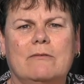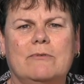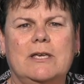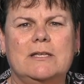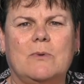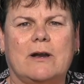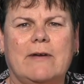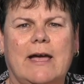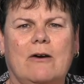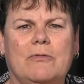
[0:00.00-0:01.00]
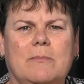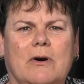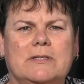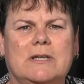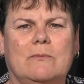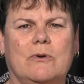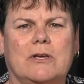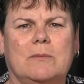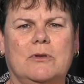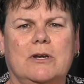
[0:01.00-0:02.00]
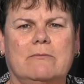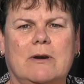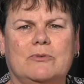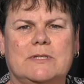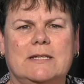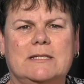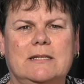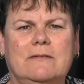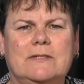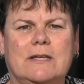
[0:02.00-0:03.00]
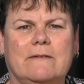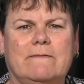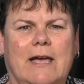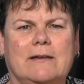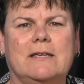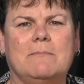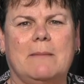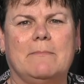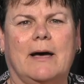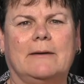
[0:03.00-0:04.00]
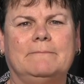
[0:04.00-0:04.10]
Rick is one of our Healthy Minds Network community representatives and a founding member.